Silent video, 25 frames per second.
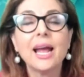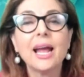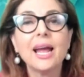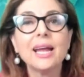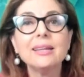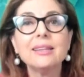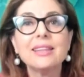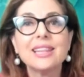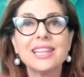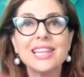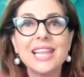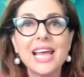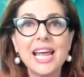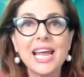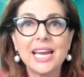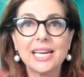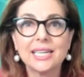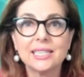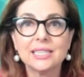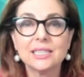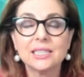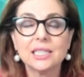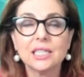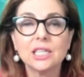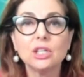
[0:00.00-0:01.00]
And
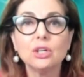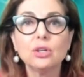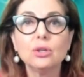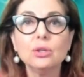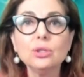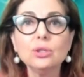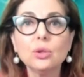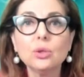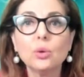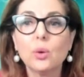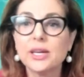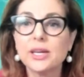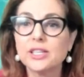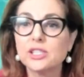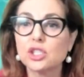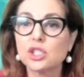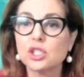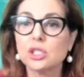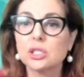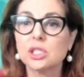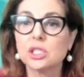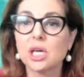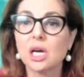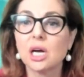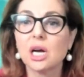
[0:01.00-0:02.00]
then a good
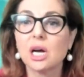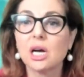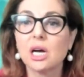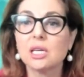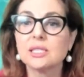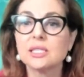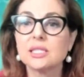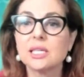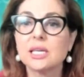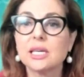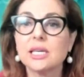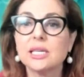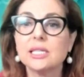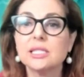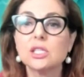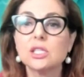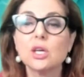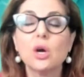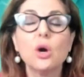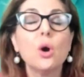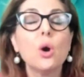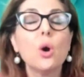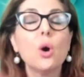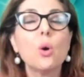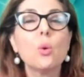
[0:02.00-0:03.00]
question to ask is,
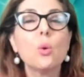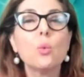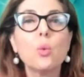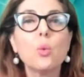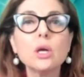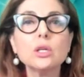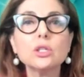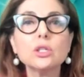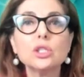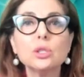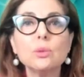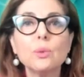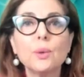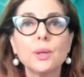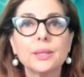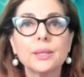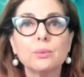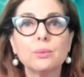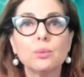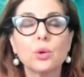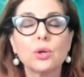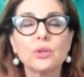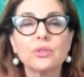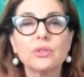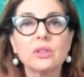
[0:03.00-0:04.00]
what do
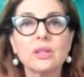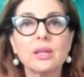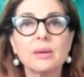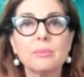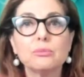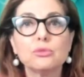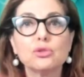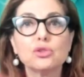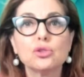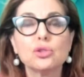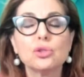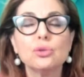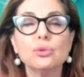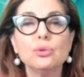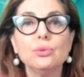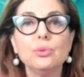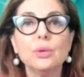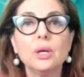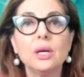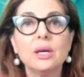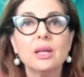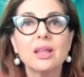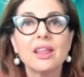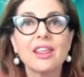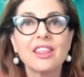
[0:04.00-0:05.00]
I want them to
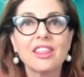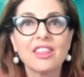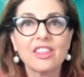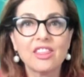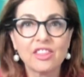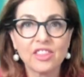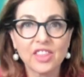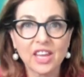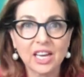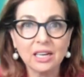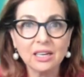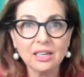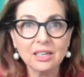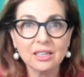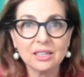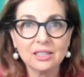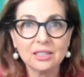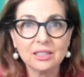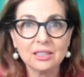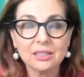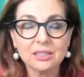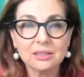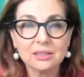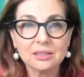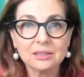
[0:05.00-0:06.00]
think,
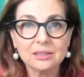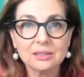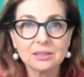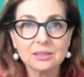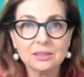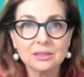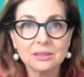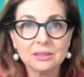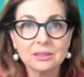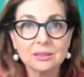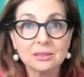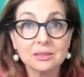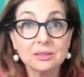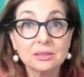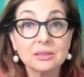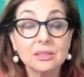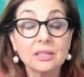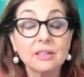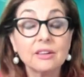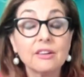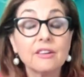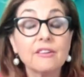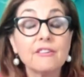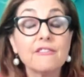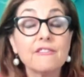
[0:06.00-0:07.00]

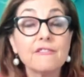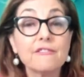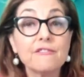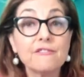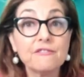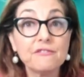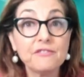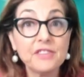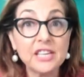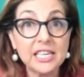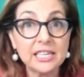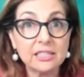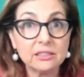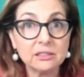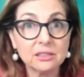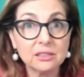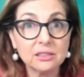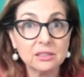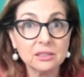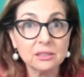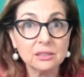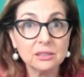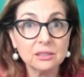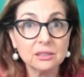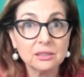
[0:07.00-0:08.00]

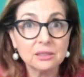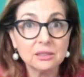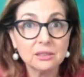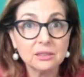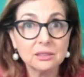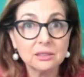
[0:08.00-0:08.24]
feel,